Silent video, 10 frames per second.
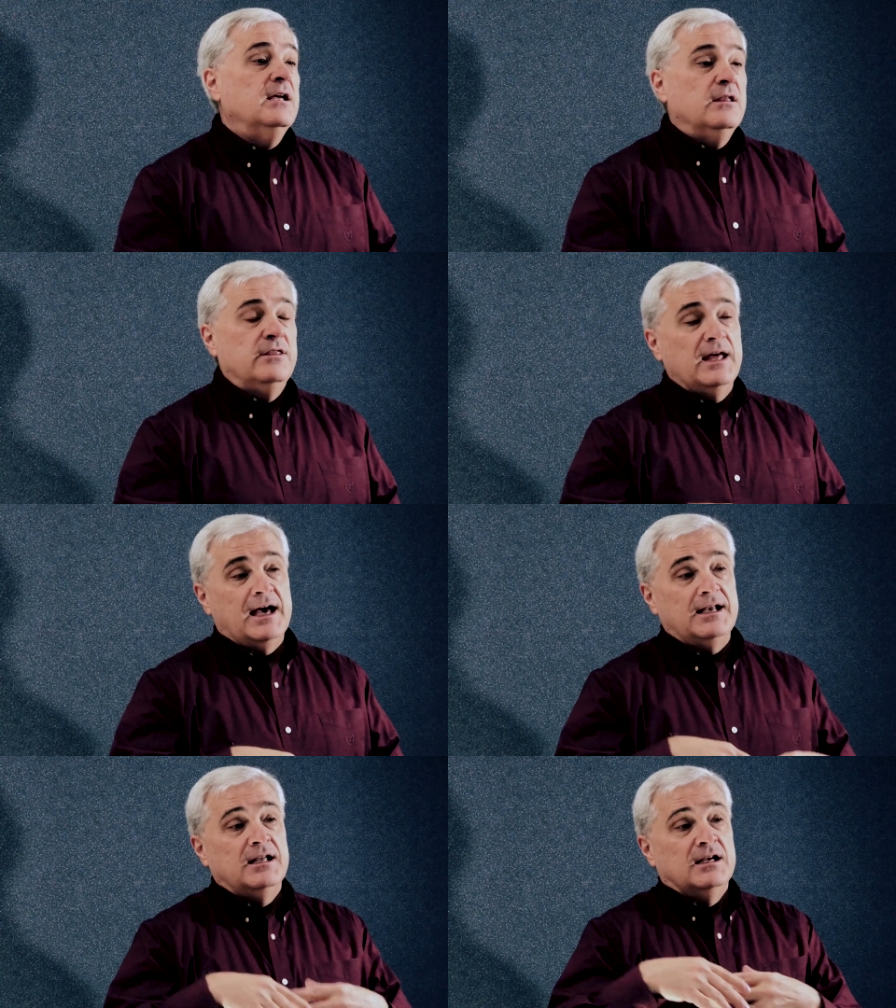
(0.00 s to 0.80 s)

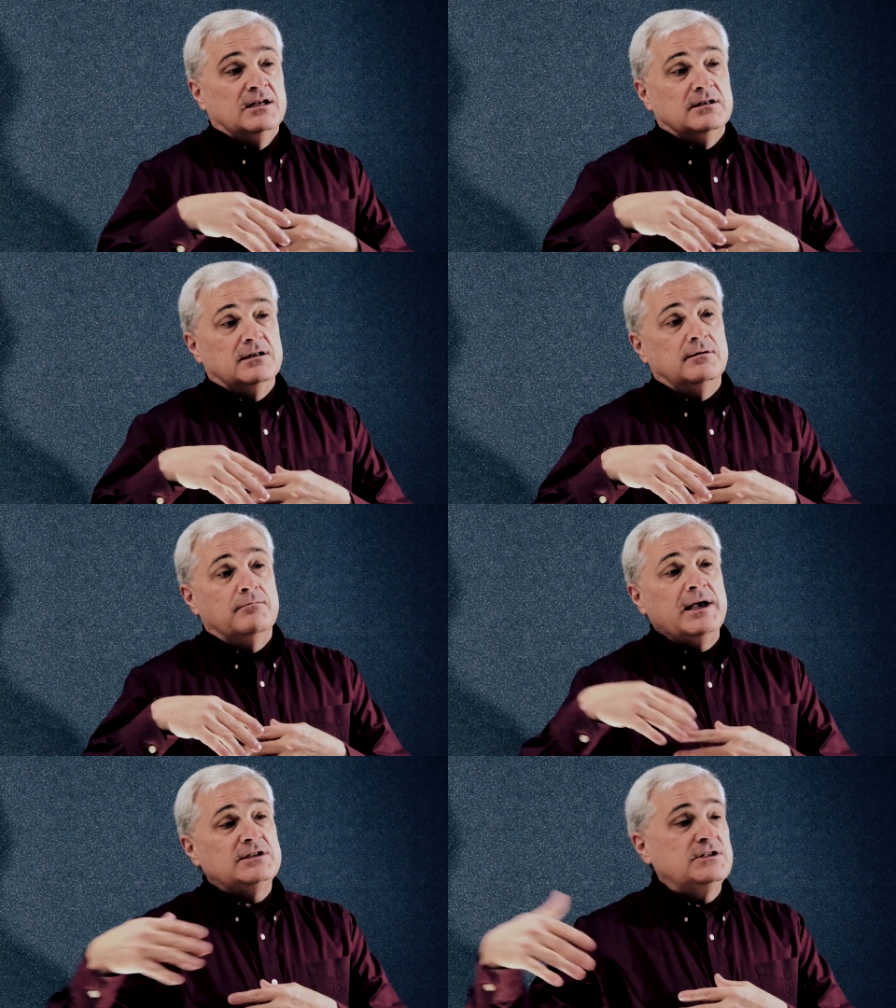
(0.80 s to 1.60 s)
that
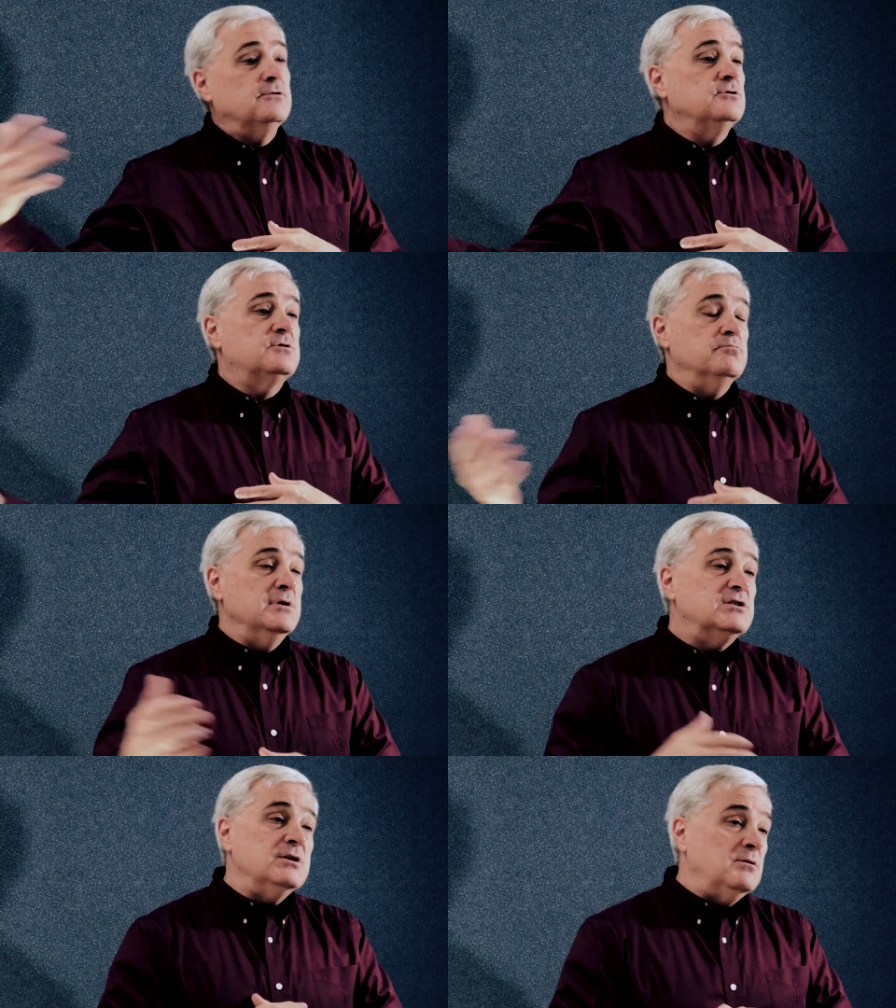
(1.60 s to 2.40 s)
makes those
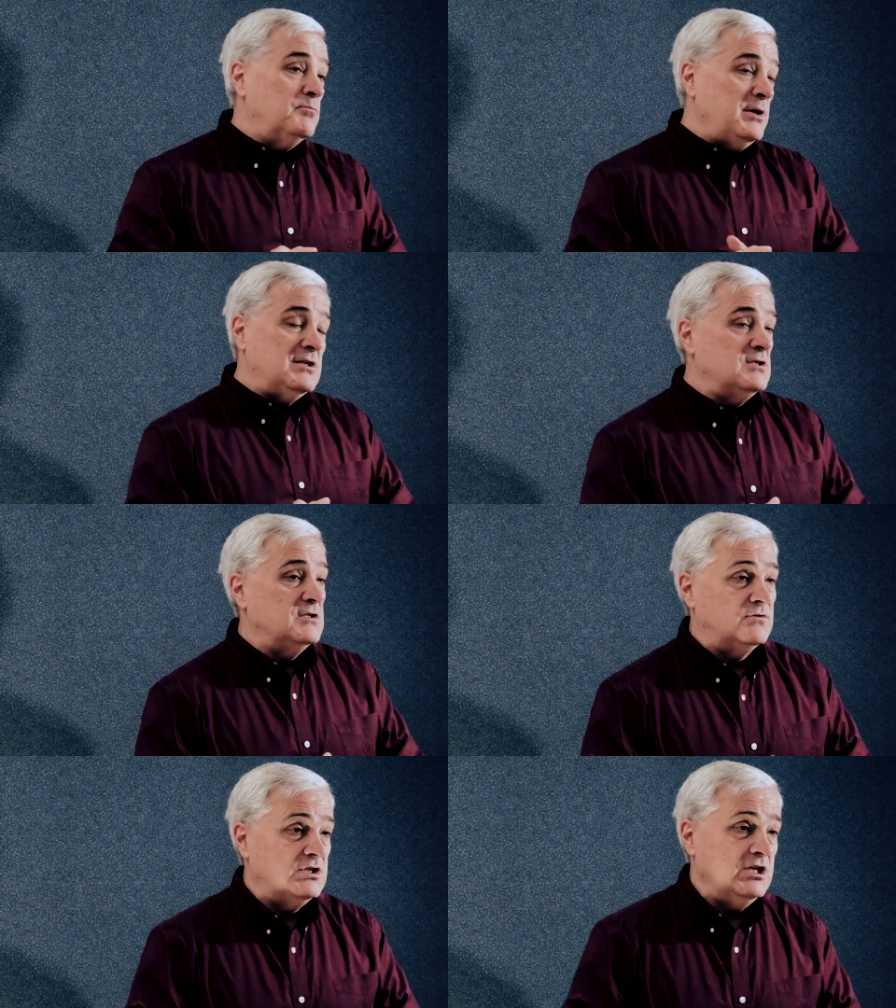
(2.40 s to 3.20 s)
missing pieces
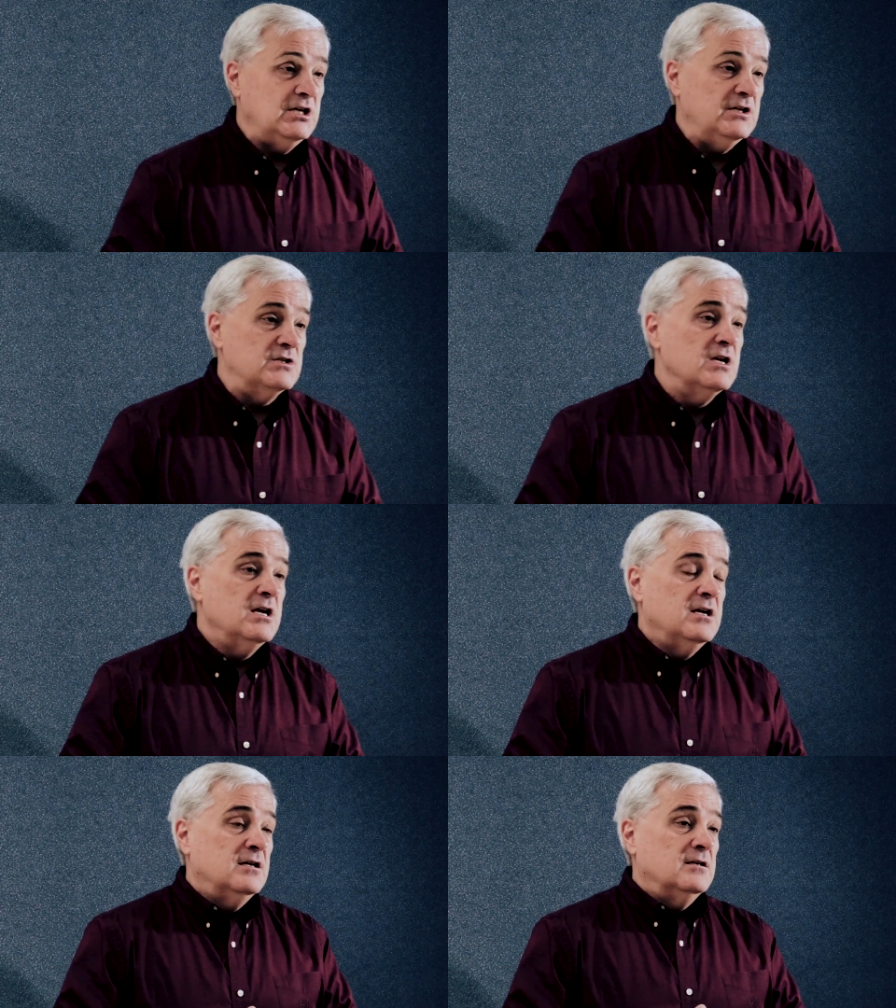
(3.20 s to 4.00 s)
of cheese
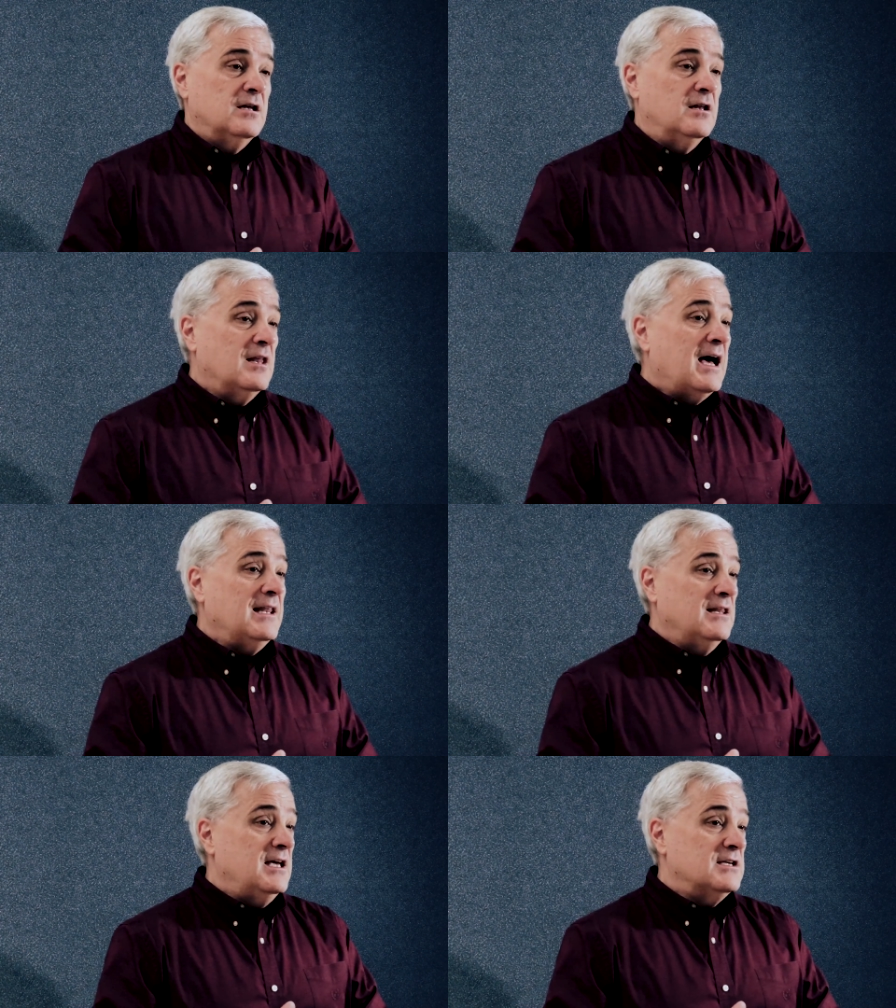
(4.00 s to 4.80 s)
a
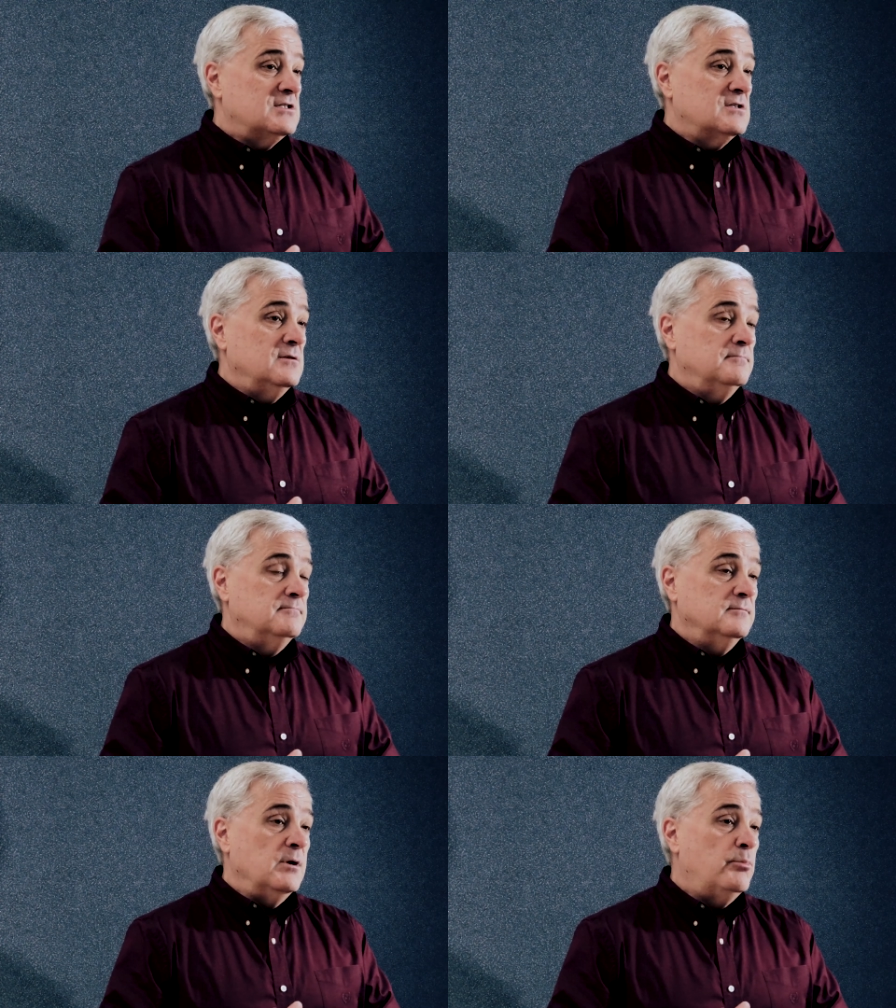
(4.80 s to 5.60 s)
lot less
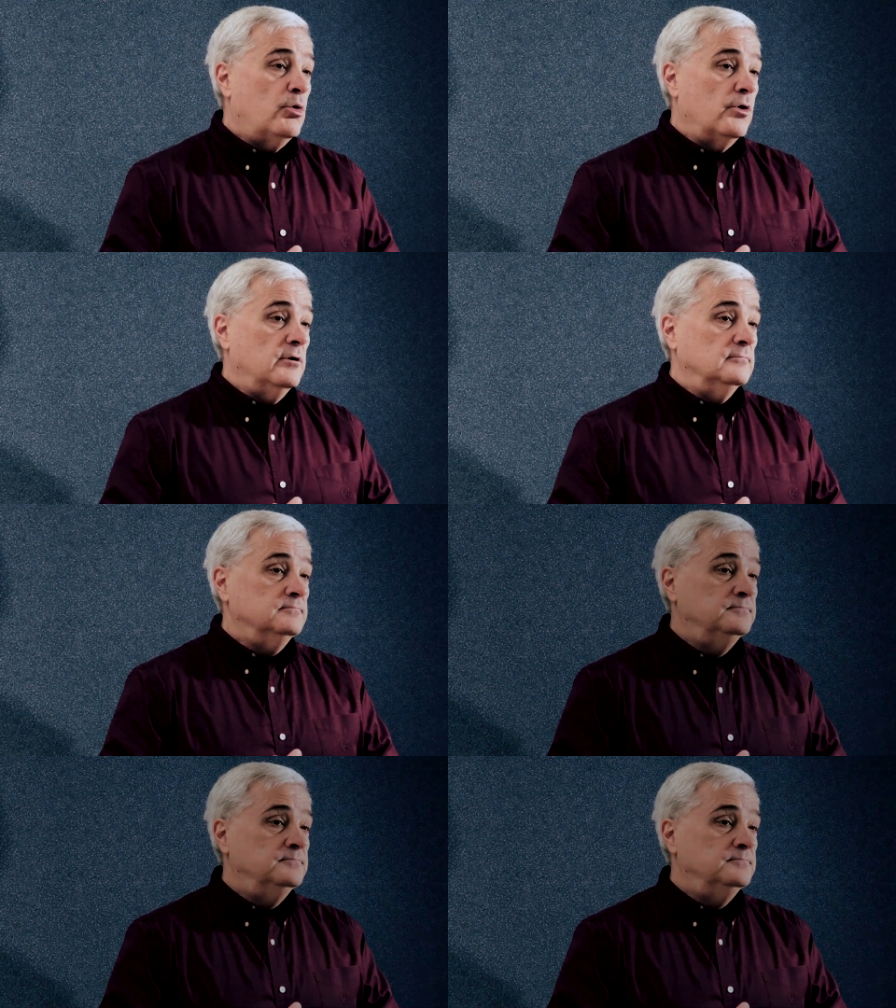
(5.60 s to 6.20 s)
important.